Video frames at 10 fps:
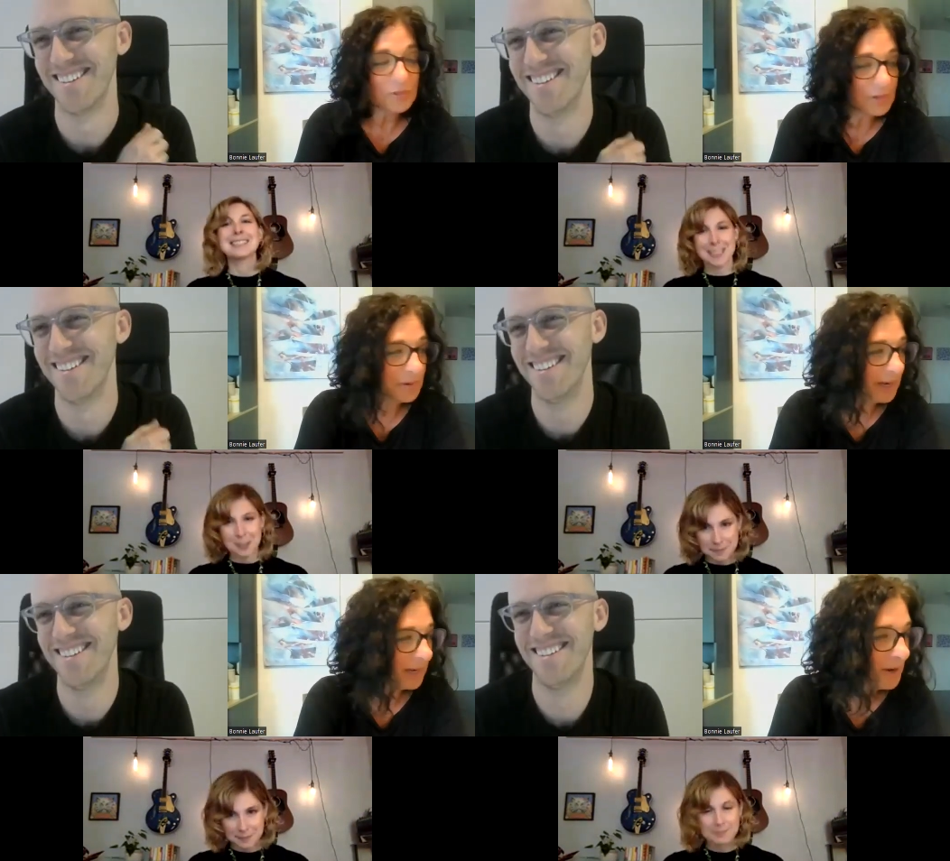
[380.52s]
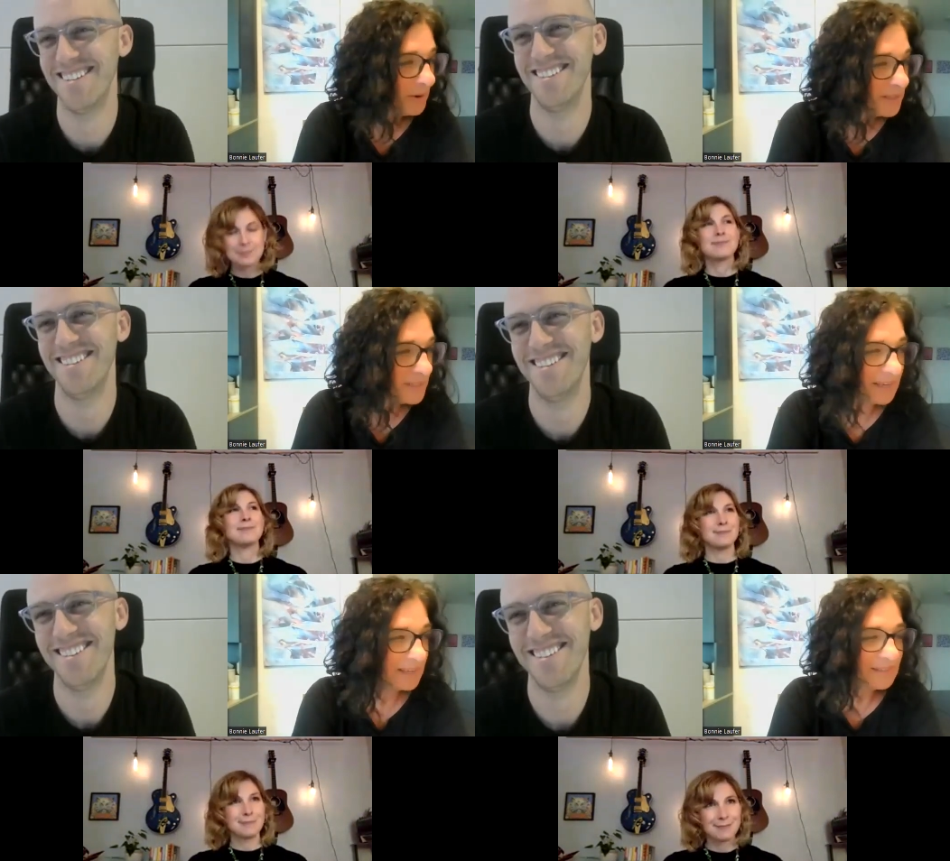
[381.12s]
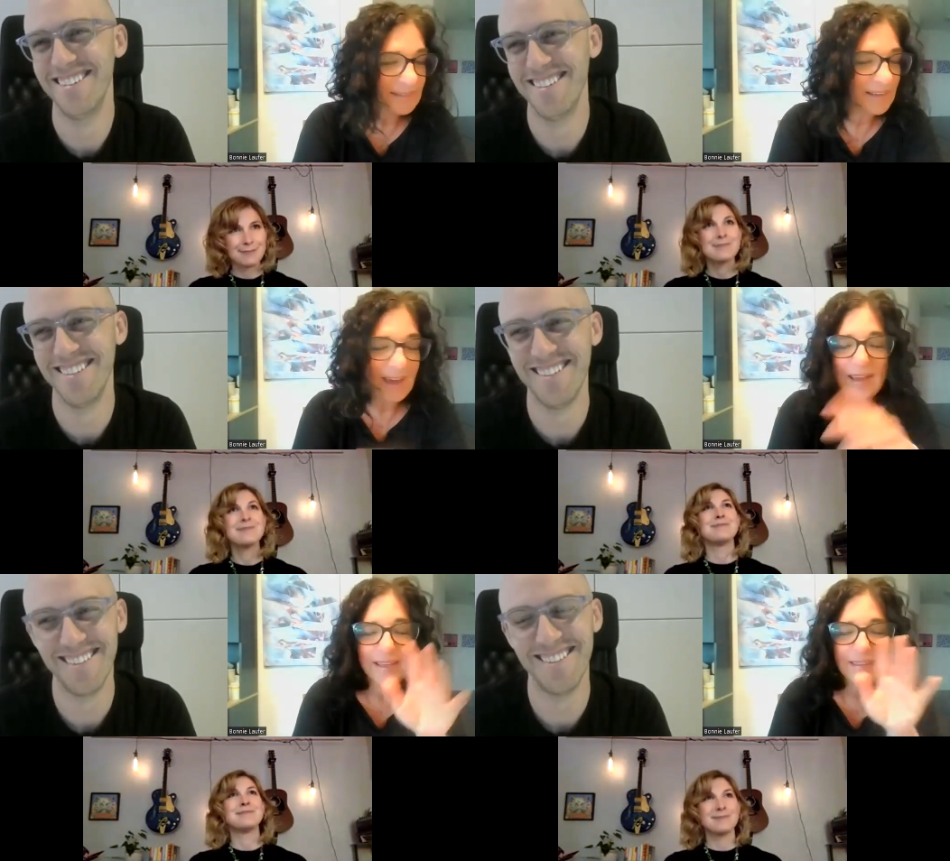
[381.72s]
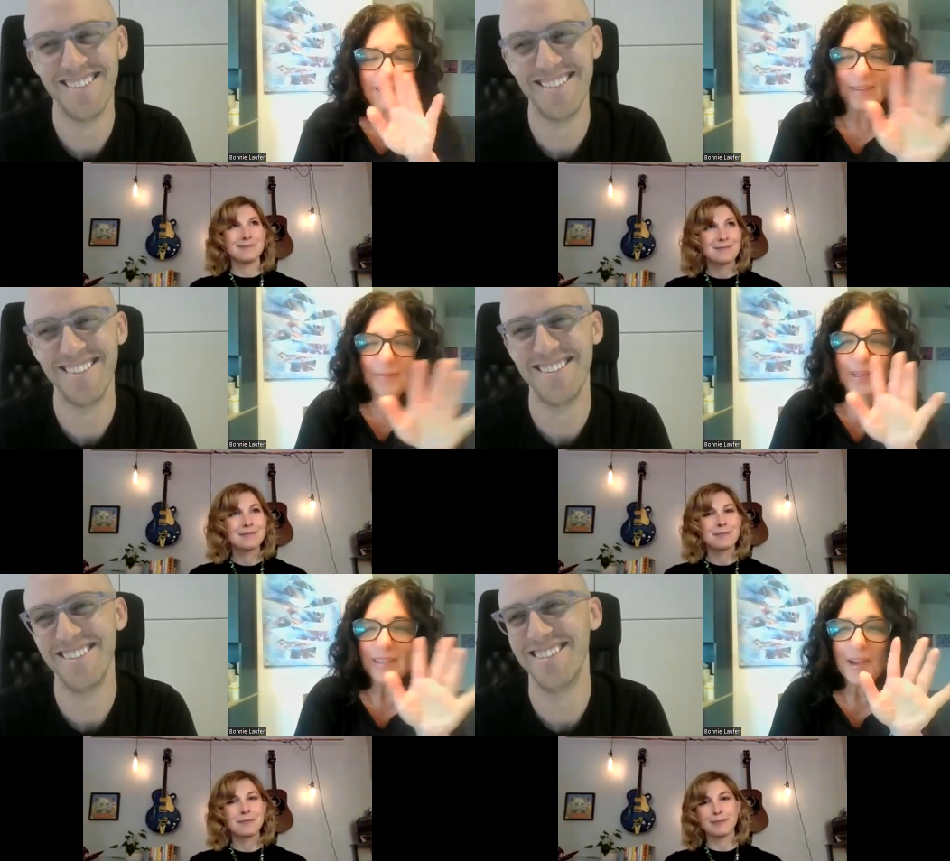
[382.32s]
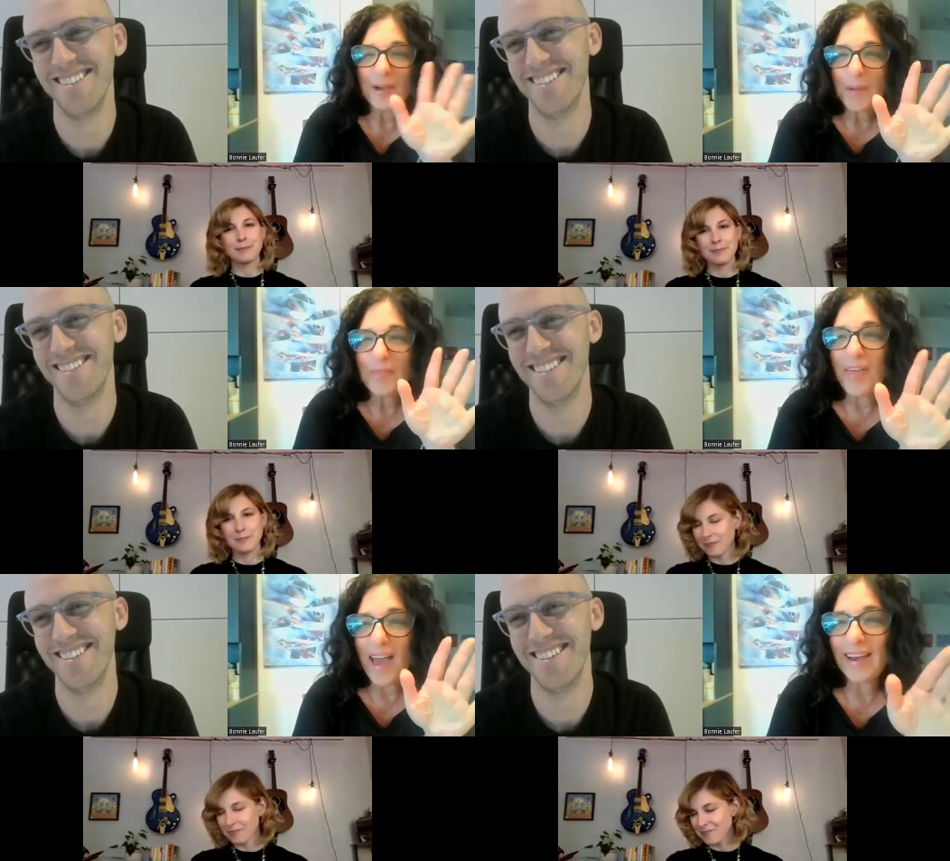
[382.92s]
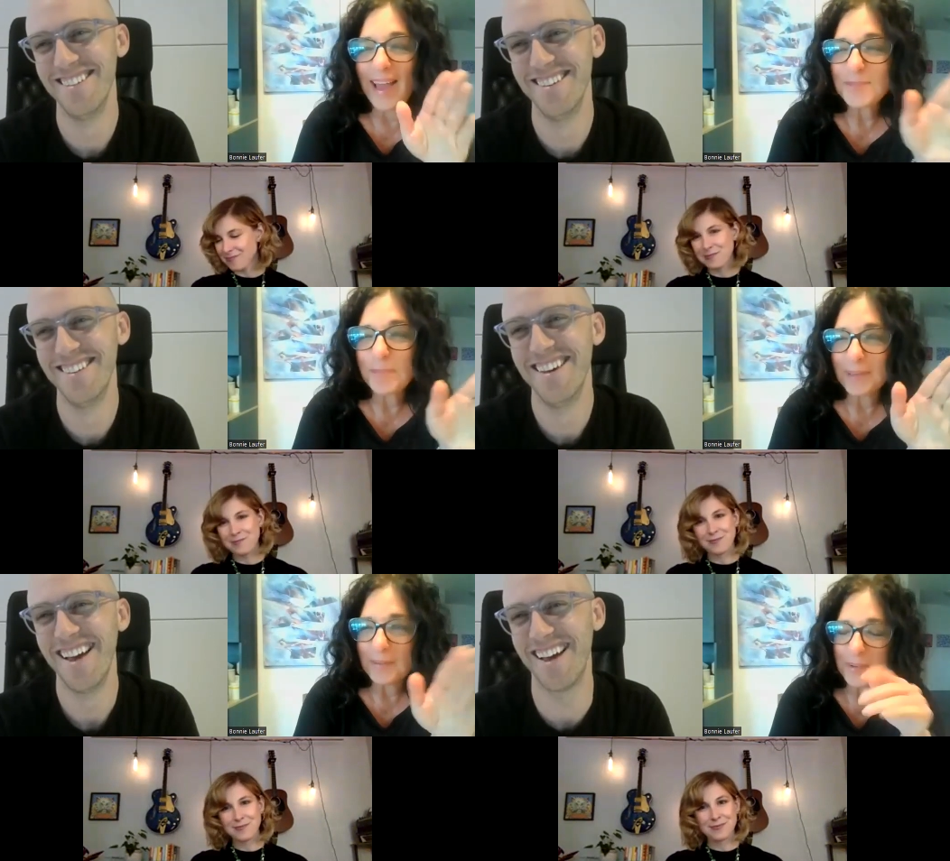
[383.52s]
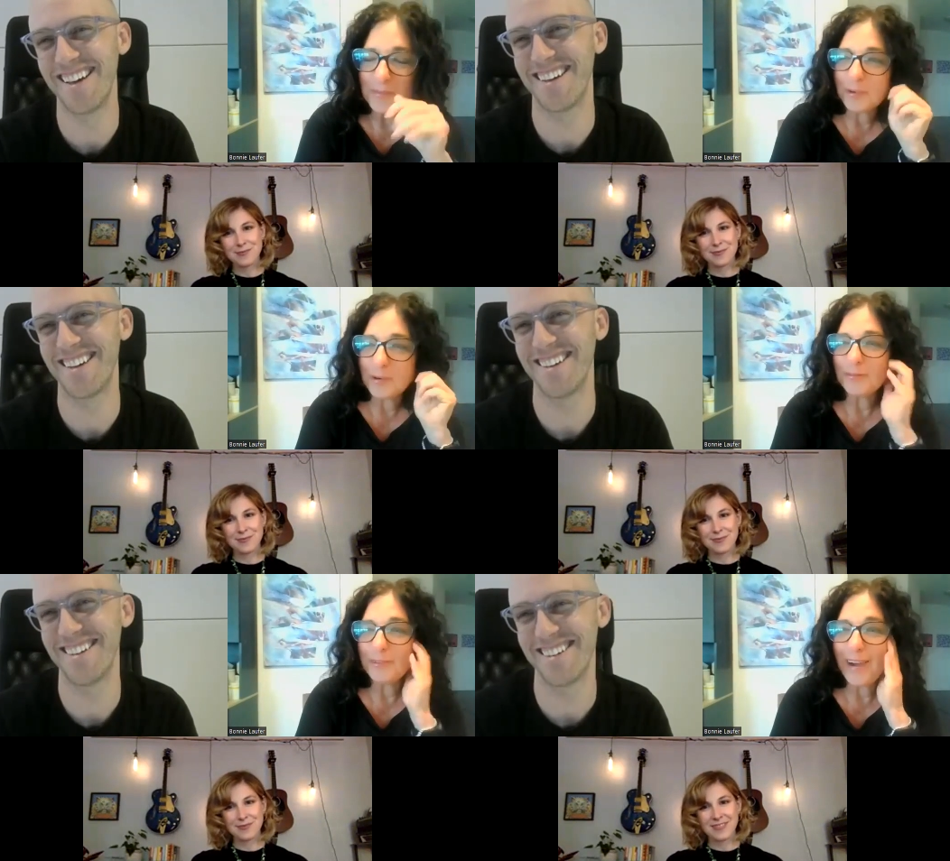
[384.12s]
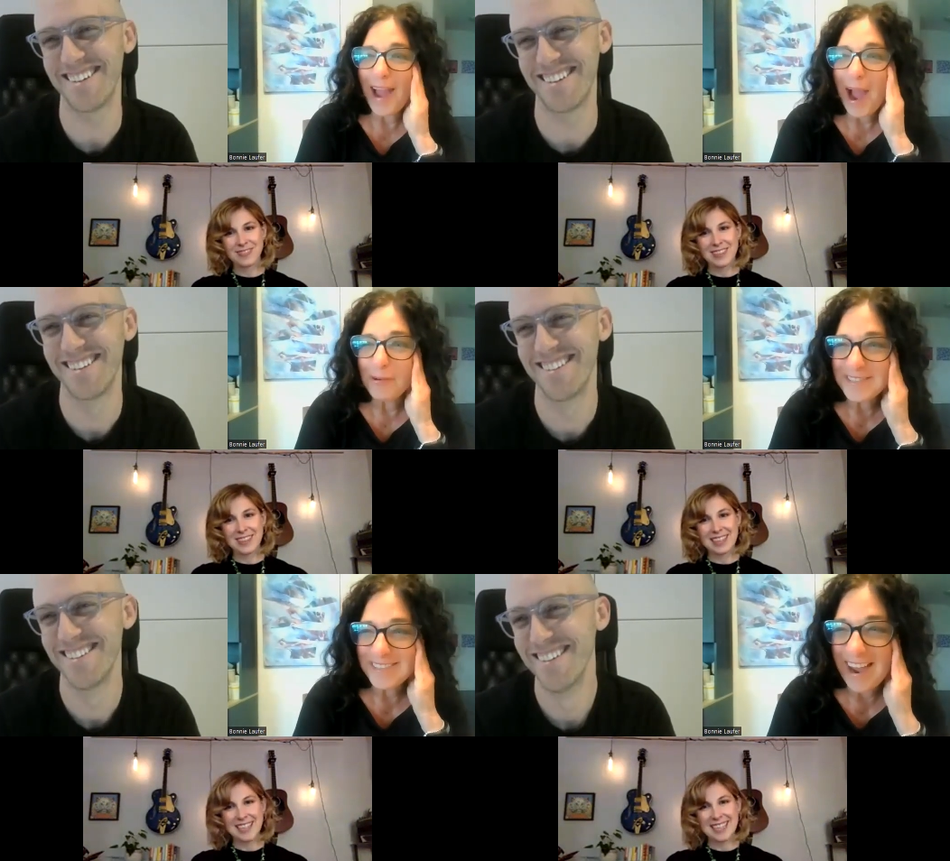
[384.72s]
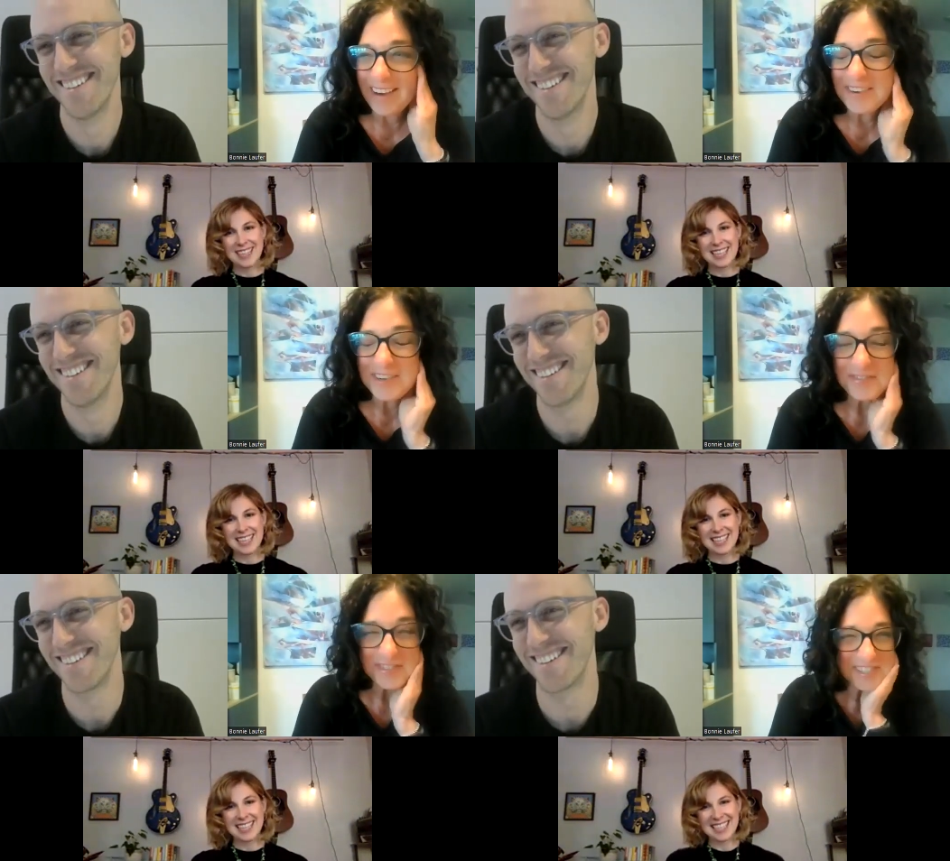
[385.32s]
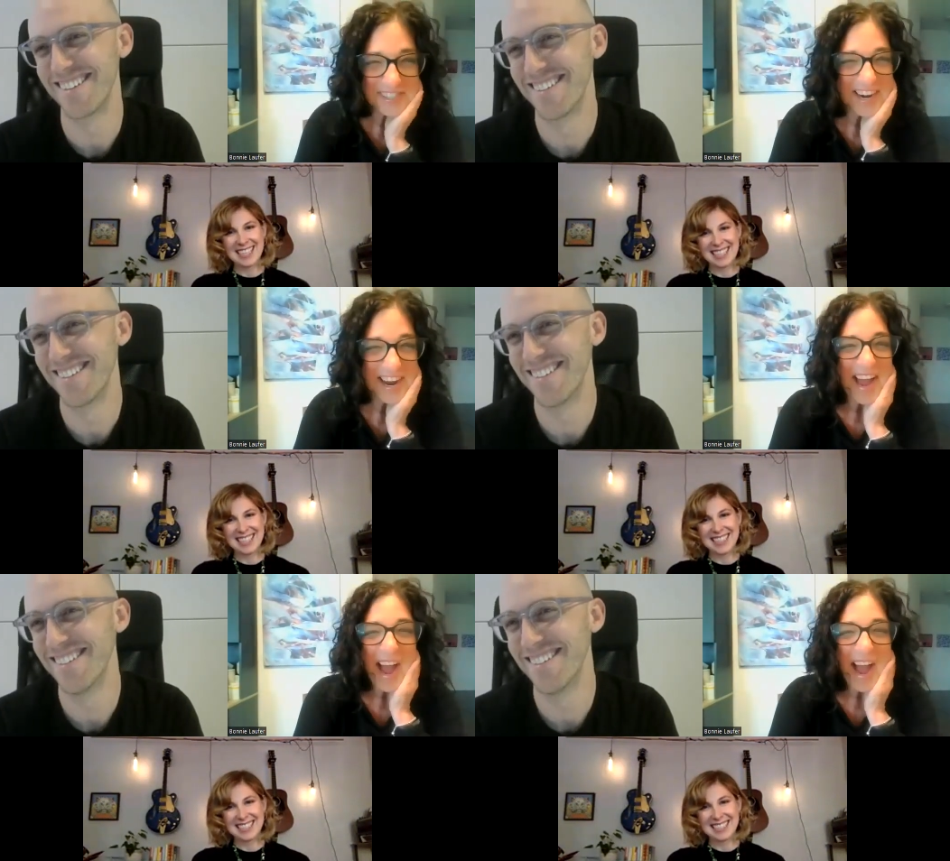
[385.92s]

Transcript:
Speaker 1: so true. I know we could talk about that aspect of it for hours and hours, for sure.